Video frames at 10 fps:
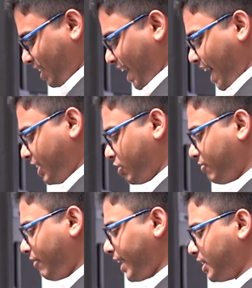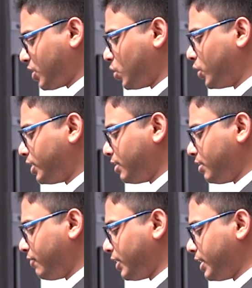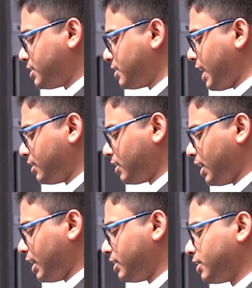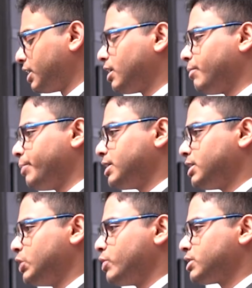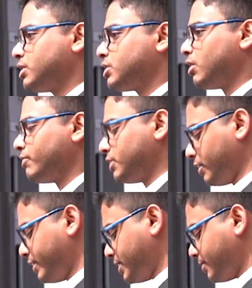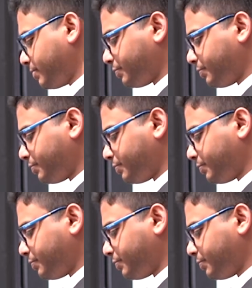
And you can find the code for this at the GitHub page, US-NIST Jarvis.